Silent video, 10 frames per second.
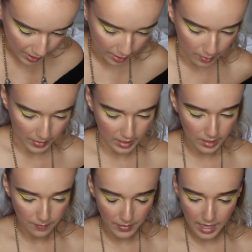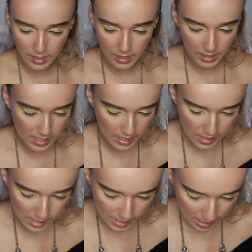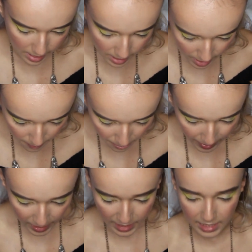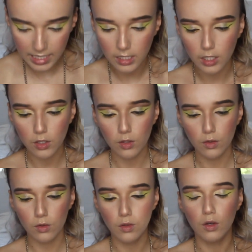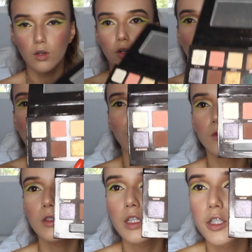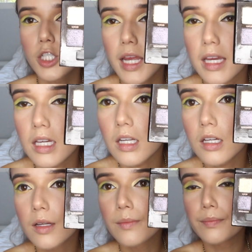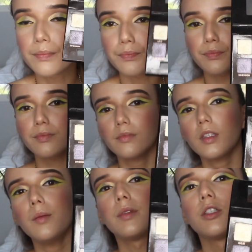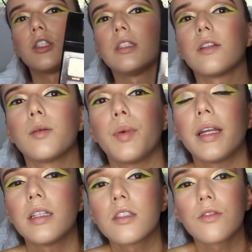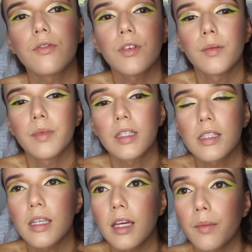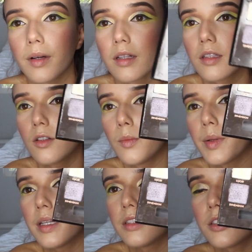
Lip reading: Pyramid, and it is this like yellow gold shade. I'm gonna turn down the brightness from this camera a little bit